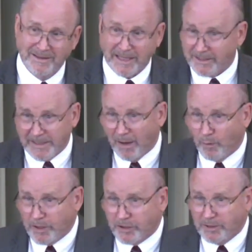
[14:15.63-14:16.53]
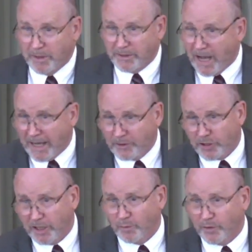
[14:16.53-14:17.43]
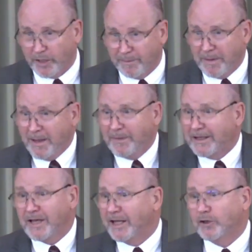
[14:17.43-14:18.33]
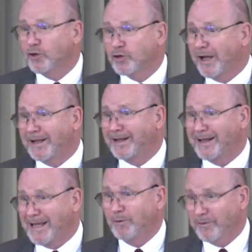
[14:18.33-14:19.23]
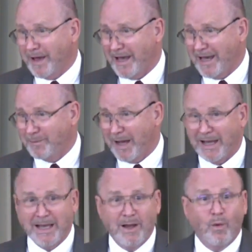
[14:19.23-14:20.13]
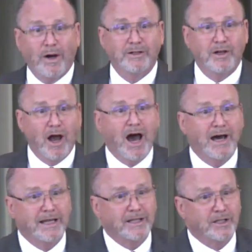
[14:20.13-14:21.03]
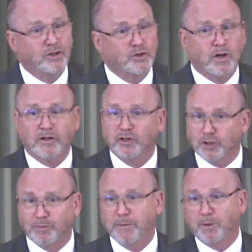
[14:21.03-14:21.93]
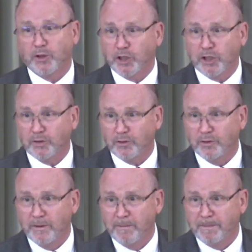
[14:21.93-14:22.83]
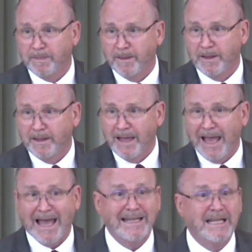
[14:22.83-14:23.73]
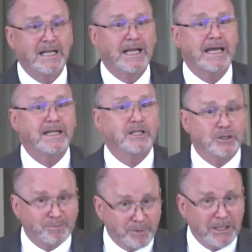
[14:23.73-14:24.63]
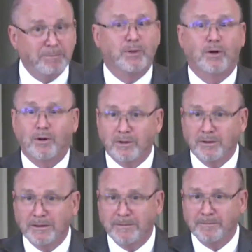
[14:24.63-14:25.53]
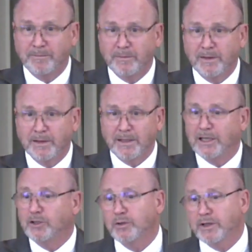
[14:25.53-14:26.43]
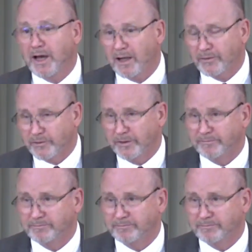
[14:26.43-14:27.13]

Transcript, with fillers: That's not wisdom that God shared with him. That's not understanding that he would have had by what God had instructed his people to do. And he led his people into idolatry.